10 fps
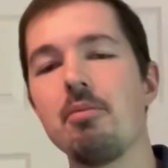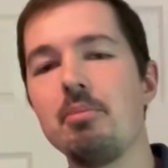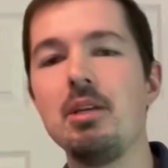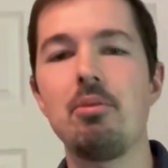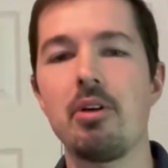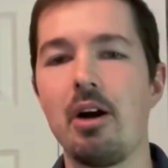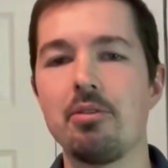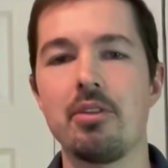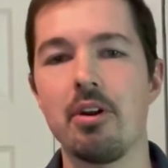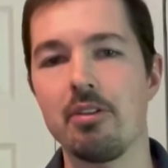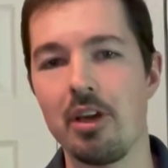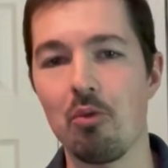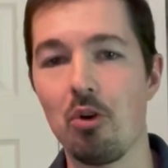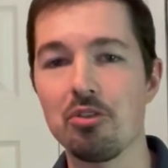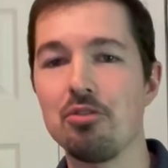people out there that
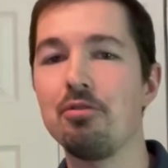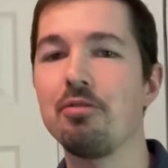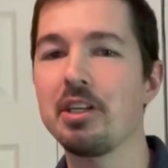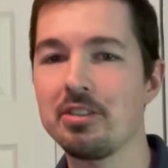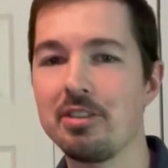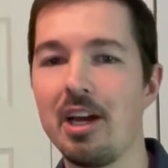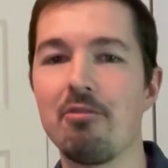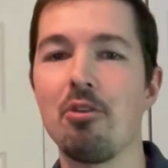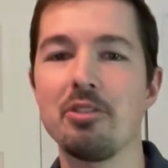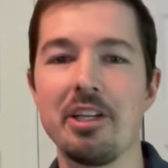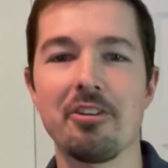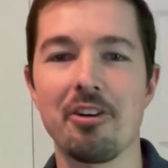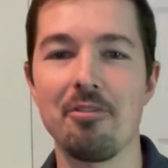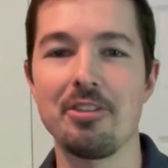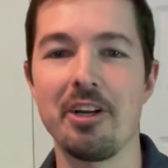want to fix that rotator
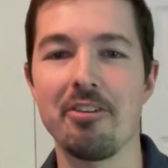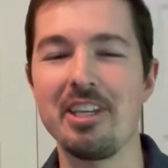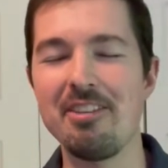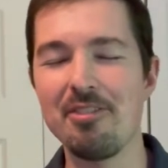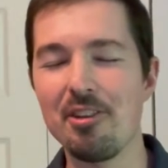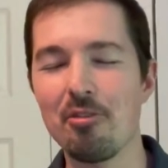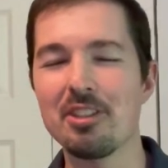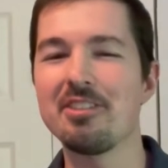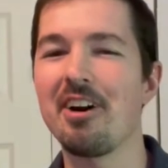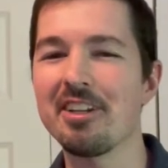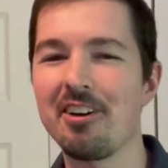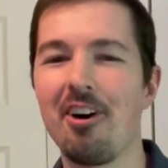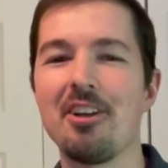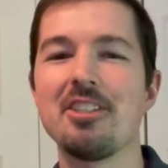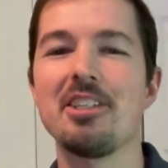cuff tear even though it's not
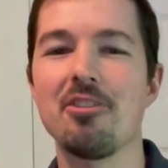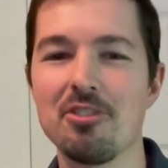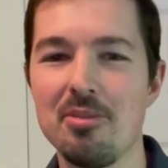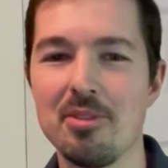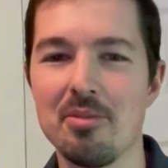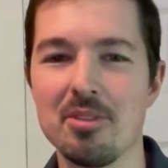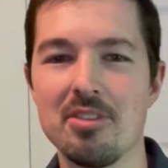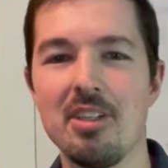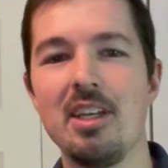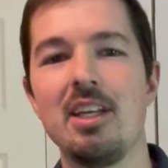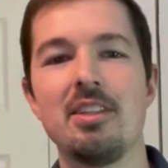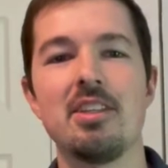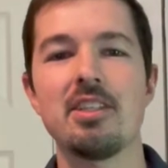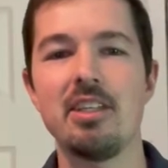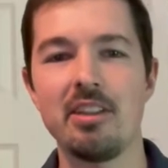causing your symptoms. This
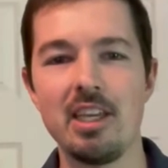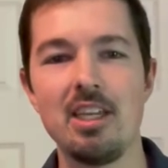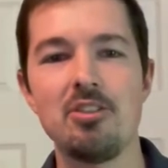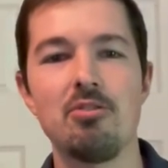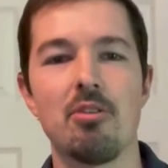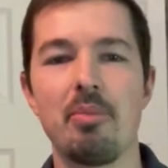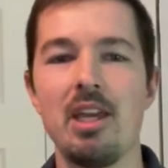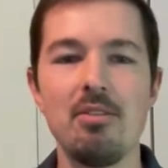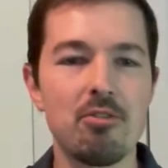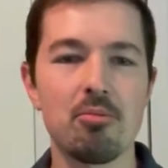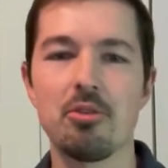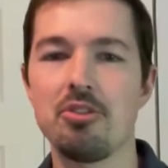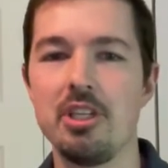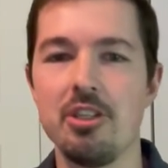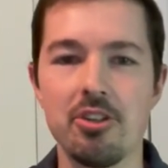can lead to a painful
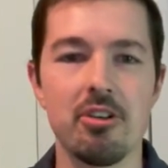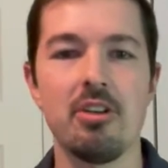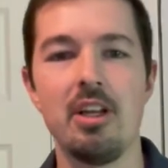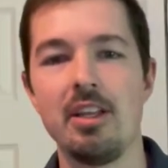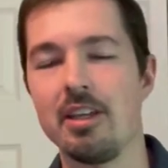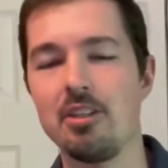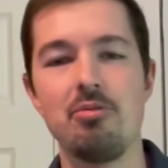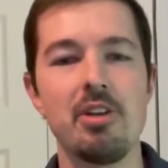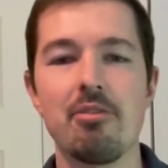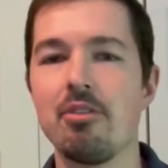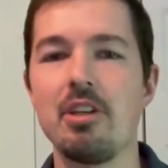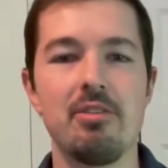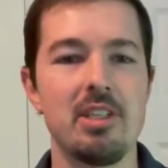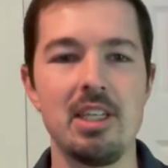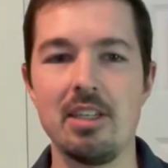procedure that you never
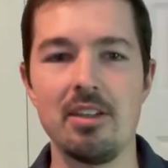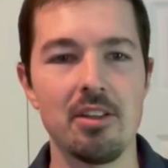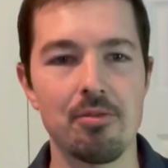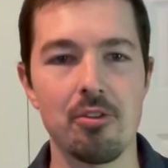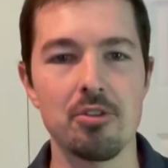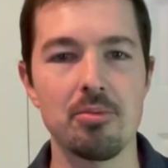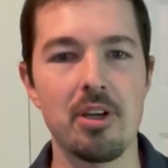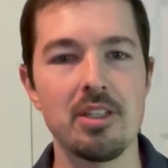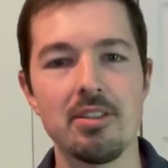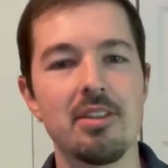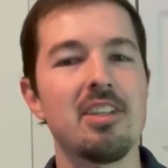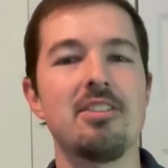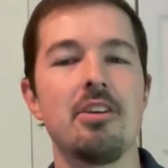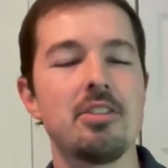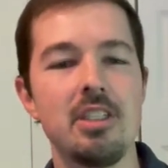even needed in the first place that
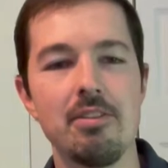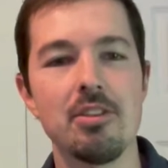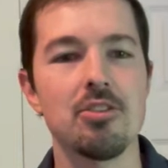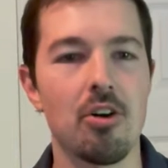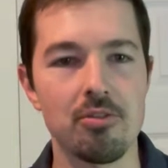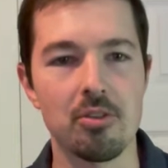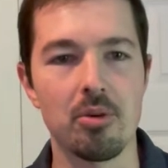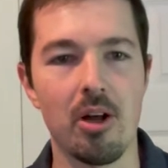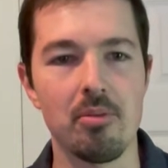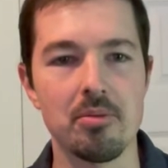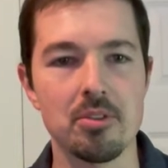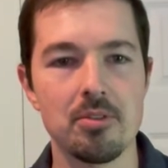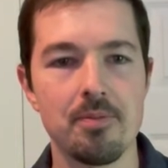doesn't even solve your problems.